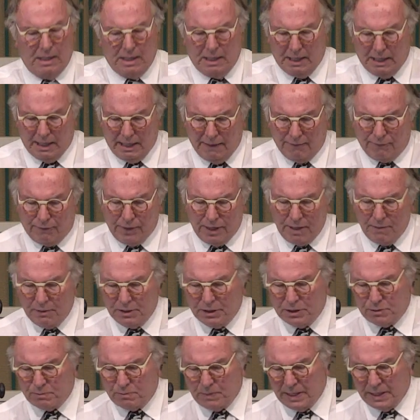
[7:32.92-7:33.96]
if we
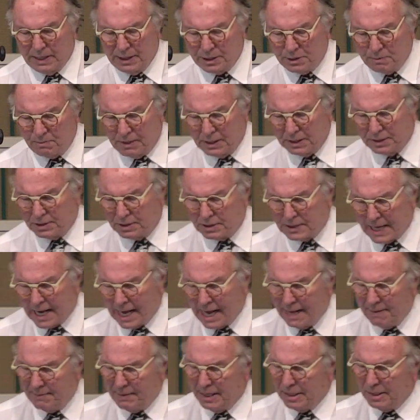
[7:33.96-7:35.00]
would spend as much
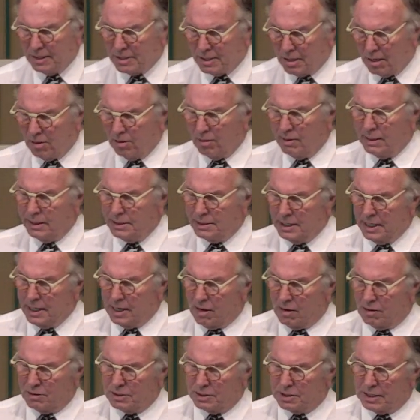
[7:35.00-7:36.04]
time encouraging
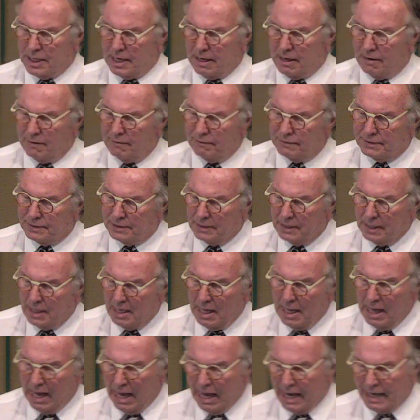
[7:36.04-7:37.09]
ourselves
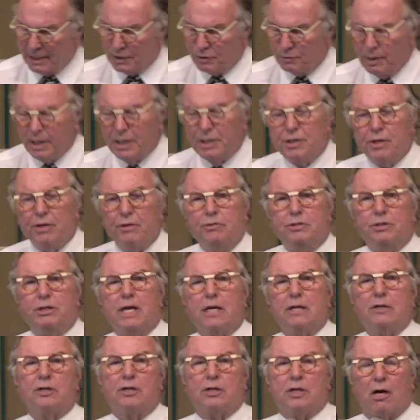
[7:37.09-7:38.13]
as we do
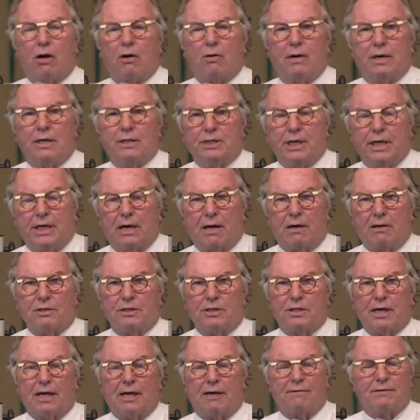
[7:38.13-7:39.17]
discouraging
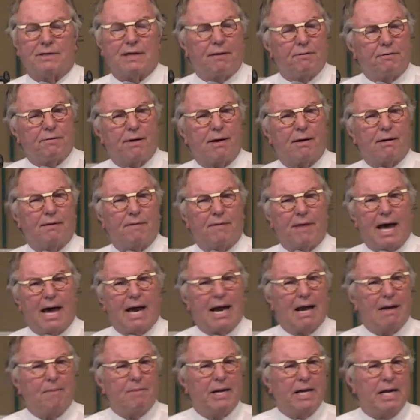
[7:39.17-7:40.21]
ourselves. I thought of that.
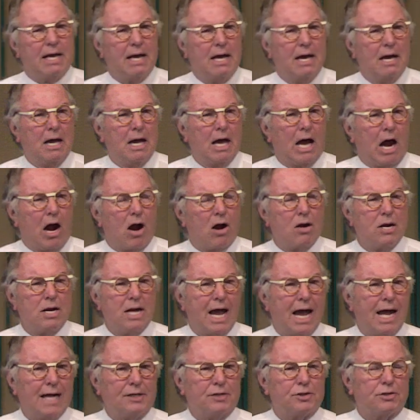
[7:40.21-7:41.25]
How many, our
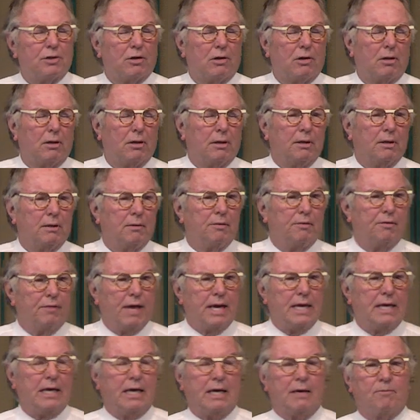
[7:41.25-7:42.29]
natural
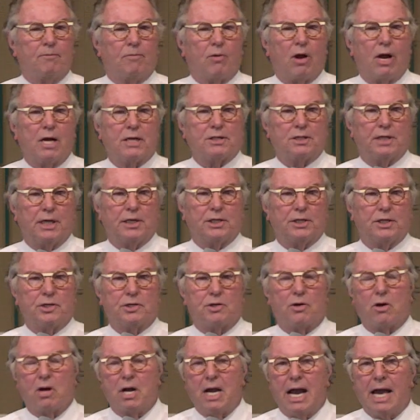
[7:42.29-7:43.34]
thinking processes
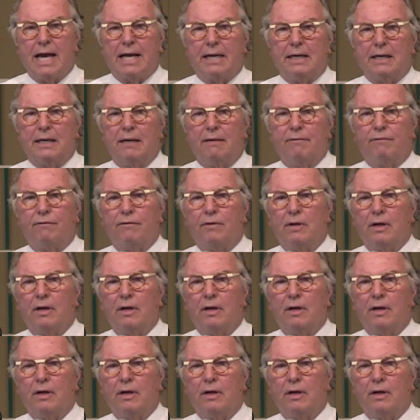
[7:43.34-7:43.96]
are negative,